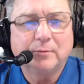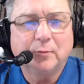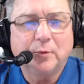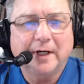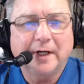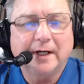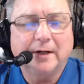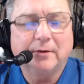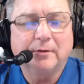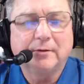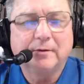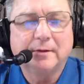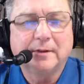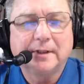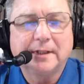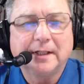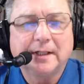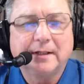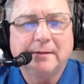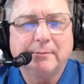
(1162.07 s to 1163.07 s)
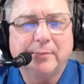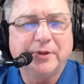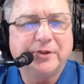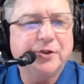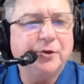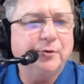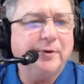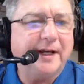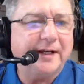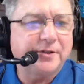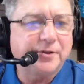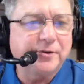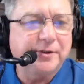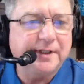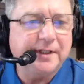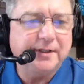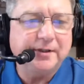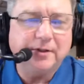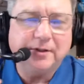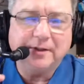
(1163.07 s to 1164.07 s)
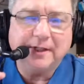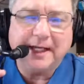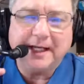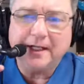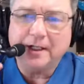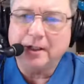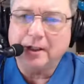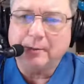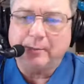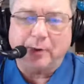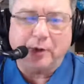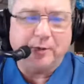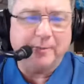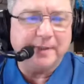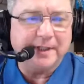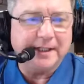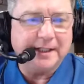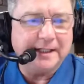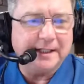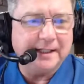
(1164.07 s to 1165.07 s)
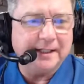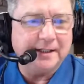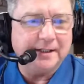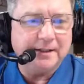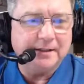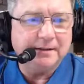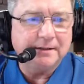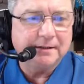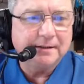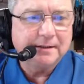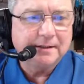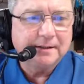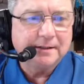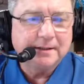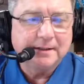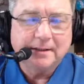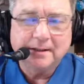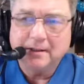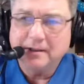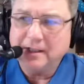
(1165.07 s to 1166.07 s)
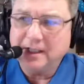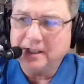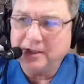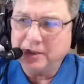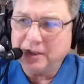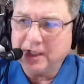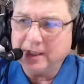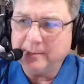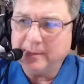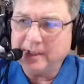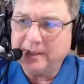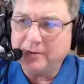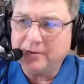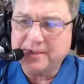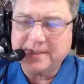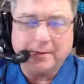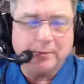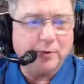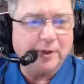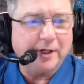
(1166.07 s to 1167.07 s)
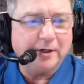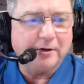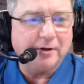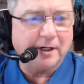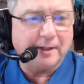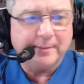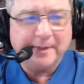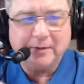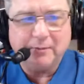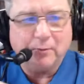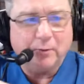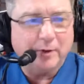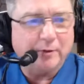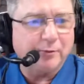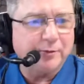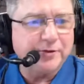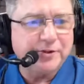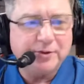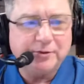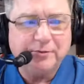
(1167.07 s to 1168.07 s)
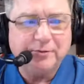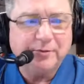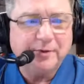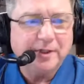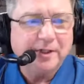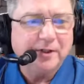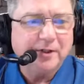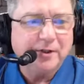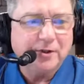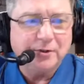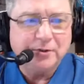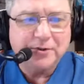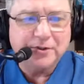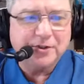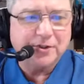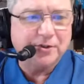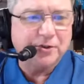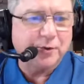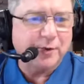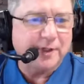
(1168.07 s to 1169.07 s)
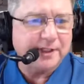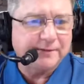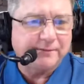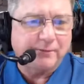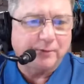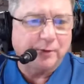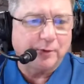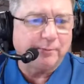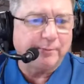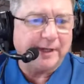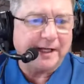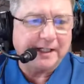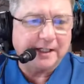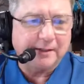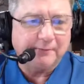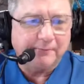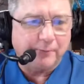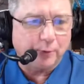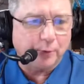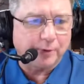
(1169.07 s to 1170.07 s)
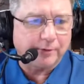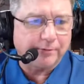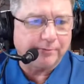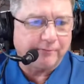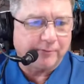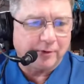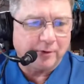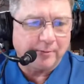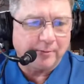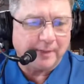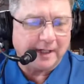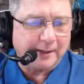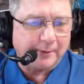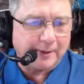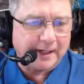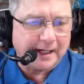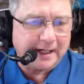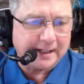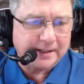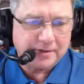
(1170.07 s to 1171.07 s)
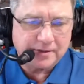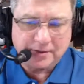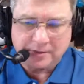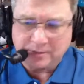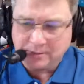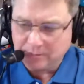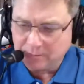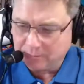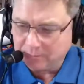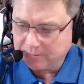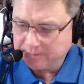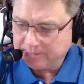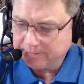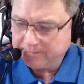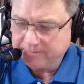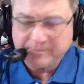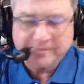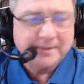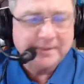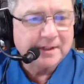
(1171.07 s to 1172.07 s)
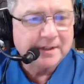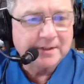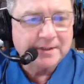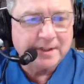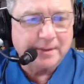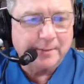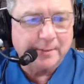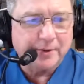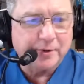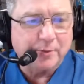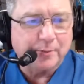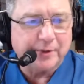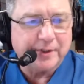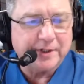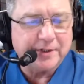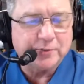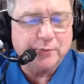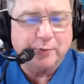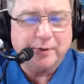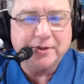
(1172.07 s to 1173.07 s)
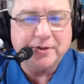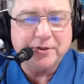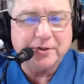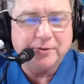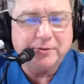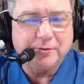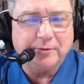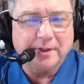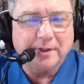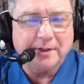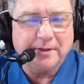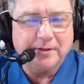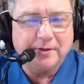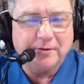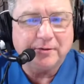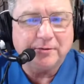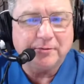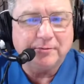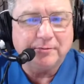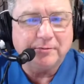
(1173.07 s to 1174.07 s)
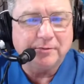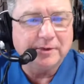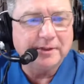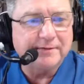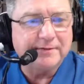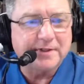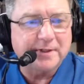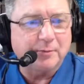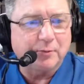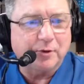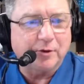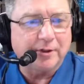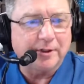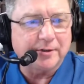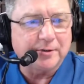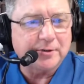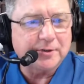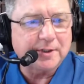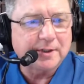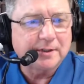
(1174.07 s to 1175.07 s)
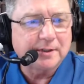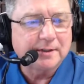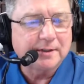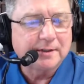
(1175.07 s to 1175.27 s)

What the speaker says: Wow. But you had an apartment in Yemen or somewhere? I mean, where would you used to transfer back and forth from Iraq to some other place? Where did you live somewhere else?